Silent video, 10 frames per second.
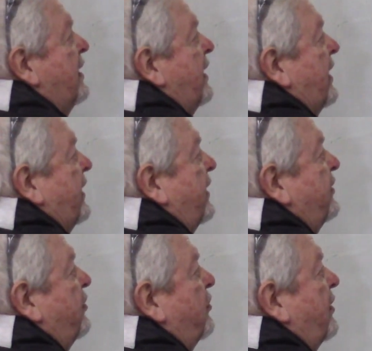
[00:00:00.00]
And I
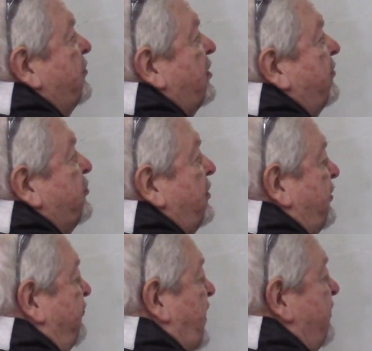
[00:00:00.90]
know I'm going to drill
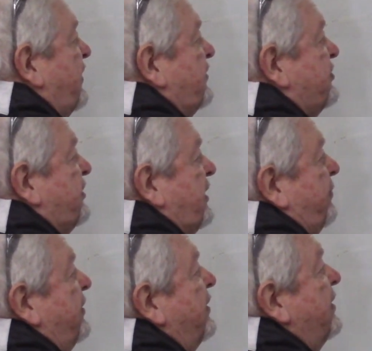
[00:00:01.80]
it 5/8
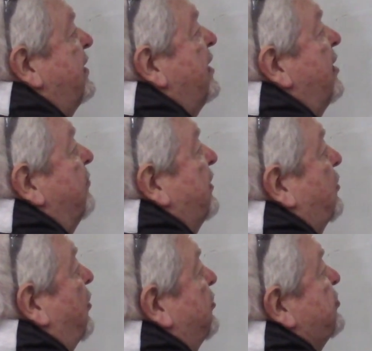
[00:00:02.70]
deep,
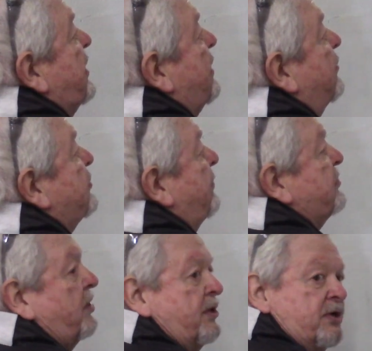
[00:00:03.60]
because now as I'm
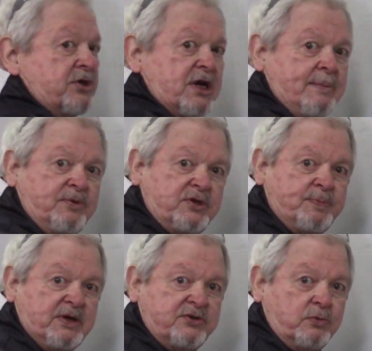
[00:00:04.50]
starting to shape this
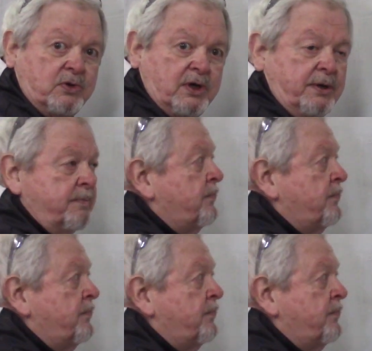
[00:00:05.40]
piece of wood,